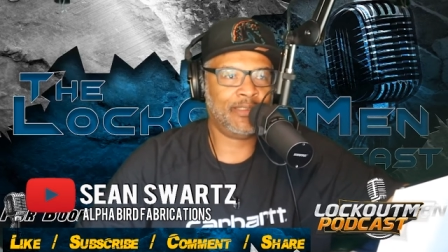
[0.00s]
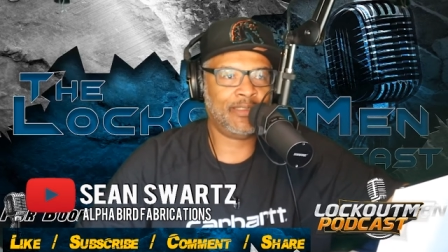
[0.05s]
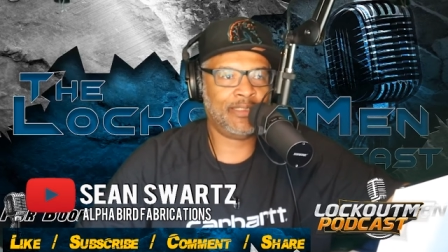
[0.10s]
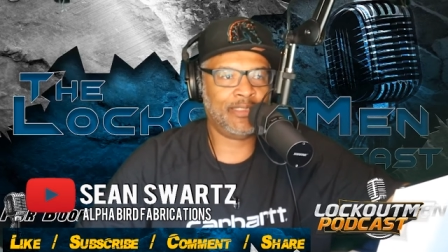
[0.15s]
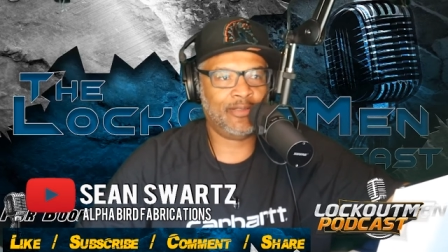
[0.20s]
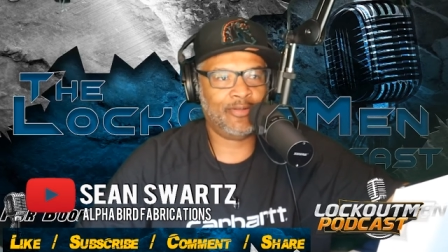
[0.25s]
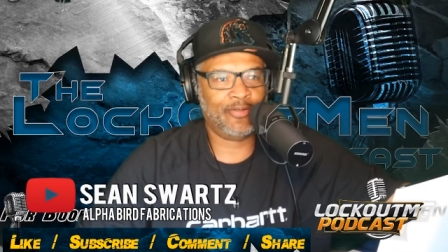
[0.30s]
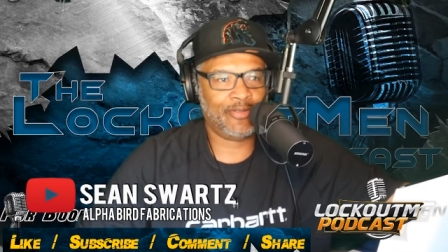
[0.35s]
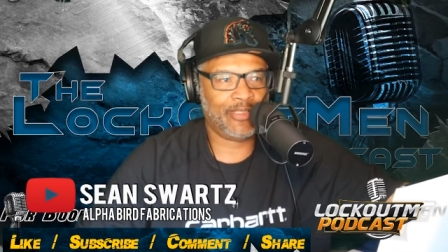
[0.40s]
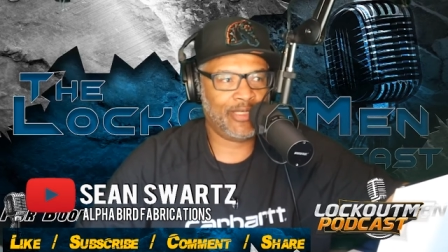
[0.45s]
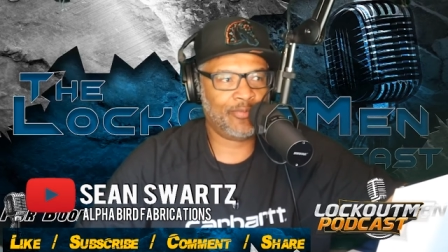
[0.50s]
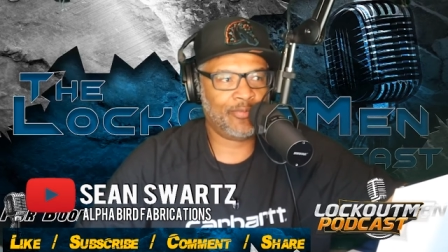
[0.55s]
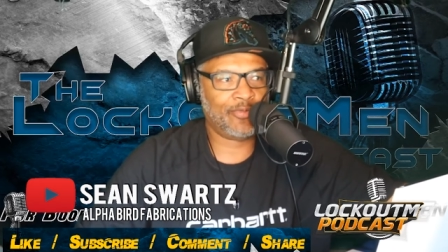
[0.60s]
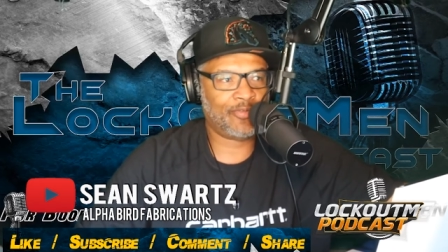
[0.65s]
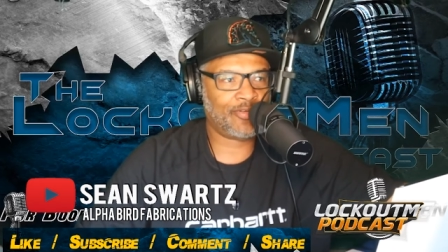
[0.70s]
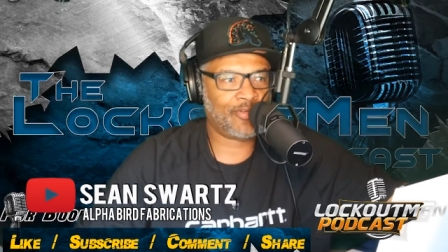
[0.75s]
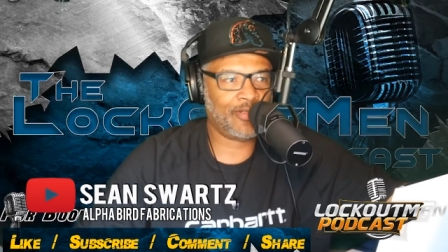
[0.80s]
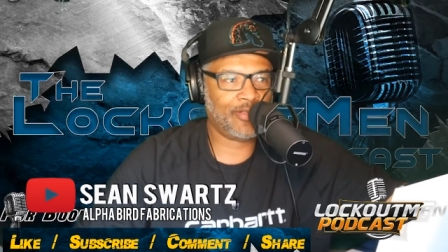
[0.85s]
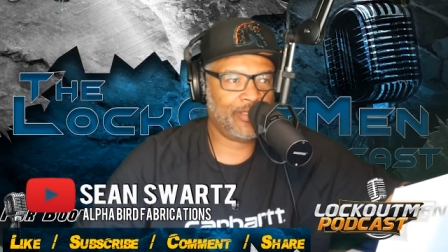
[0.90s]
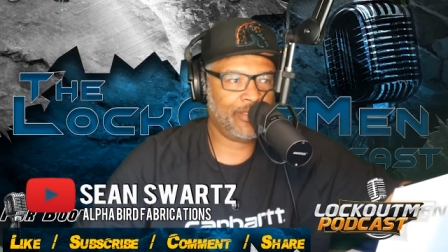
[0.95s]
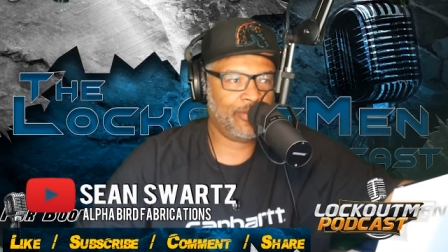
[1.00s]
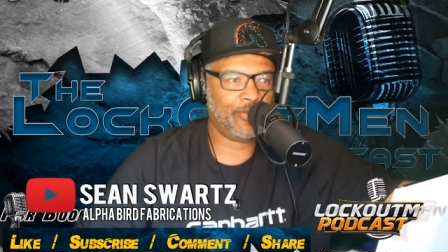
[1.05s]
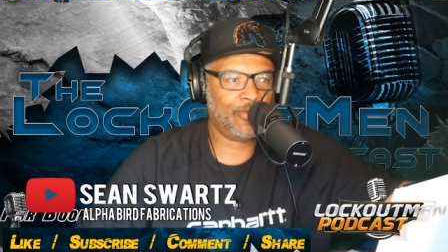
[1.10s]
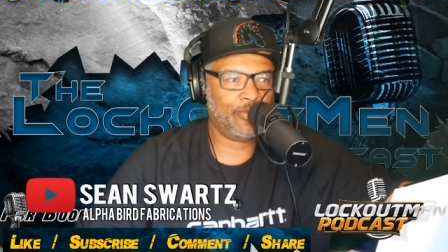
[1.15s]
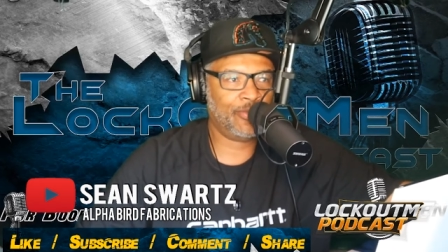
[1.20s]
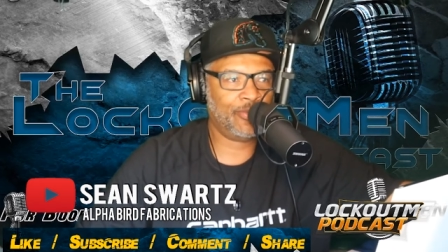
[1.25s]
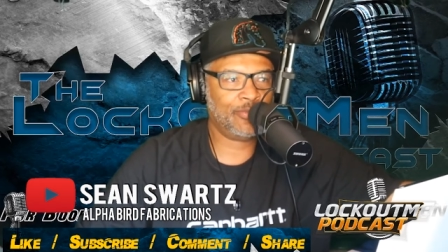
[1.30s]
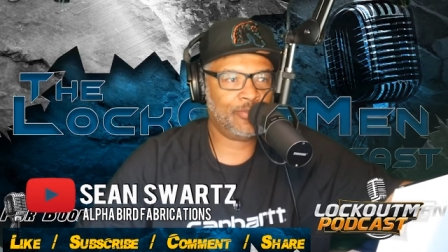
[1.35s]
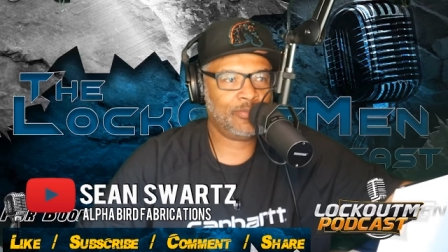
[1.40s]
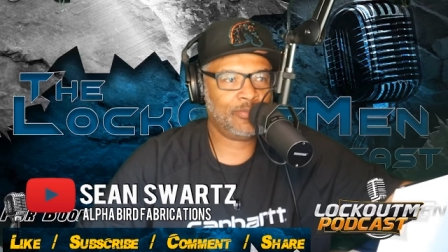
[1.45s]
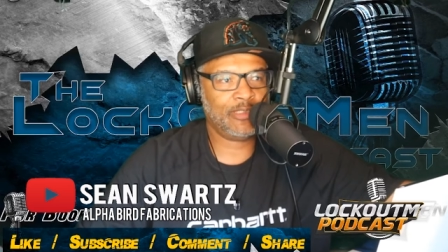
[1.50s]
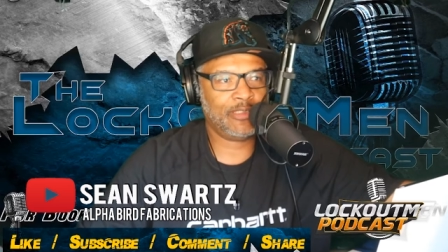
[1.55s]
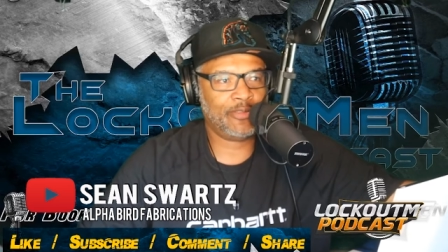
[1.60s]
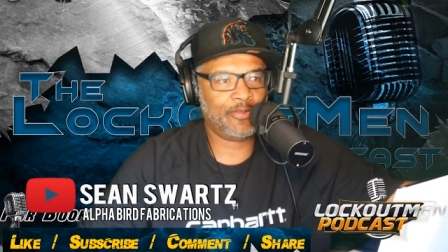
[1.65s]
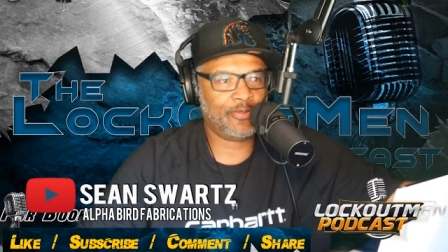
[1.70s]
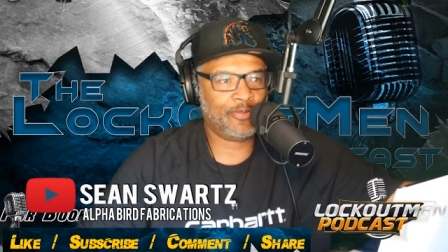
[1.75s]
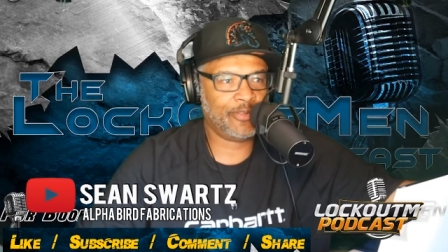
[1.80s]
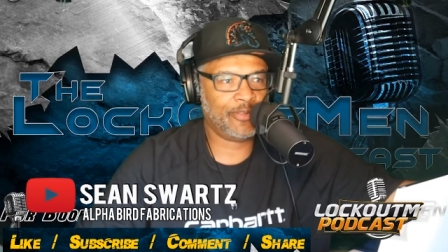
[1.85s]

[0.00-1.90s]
you know, there was a little, you know,